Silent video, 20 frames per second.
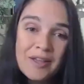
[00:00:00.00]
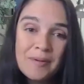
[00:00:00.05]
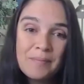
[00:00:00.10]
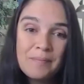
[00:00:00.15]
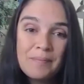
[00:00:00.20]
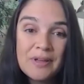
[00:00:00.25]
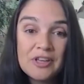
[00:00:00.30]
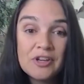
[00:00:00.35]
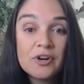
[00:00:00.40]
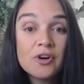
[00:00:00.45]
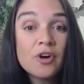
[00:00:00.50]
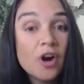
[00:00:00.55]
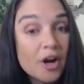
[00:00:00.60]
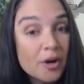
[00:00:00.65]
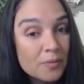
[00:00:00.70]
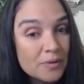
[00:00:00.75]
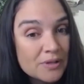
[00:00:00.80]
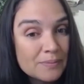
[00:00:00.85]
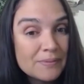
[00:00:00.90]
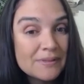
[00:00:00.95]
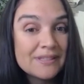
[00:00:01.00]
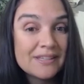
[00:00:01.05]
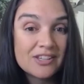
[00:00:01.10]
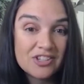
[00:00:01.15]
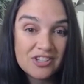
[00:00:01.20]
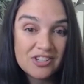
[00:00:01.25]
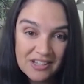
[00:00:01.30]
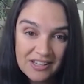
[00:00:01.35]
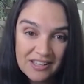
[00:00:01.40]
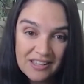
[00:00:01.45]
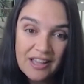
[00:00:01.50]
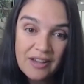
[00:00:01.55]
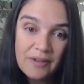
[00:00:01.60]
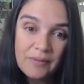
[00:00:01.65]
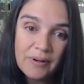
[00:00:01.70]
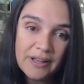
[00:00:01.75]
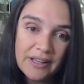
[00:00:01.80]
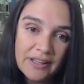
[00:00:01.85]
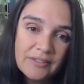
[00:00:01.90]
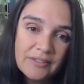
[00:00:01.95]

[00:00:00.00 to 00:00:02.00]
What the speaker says: but your heart was positioned in that way.